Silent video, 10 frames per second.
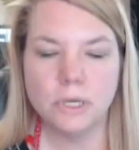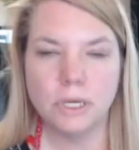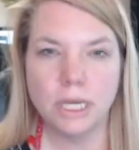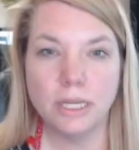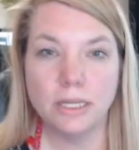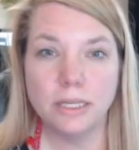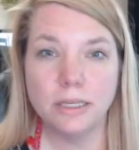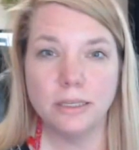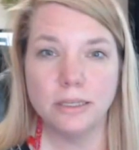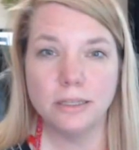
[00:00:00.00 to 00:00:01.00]

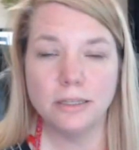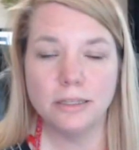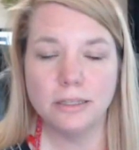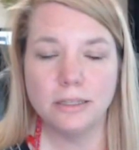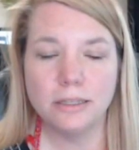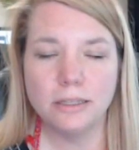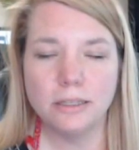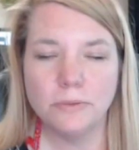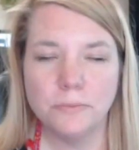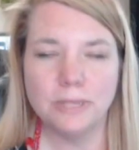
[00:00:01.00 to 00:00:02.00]
I,
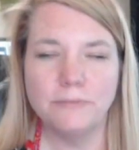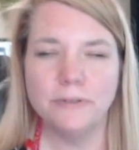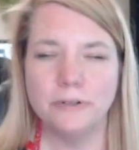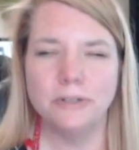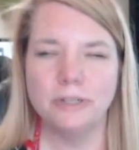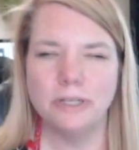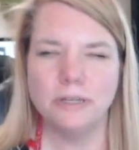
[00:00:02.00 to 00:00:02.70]
whenever,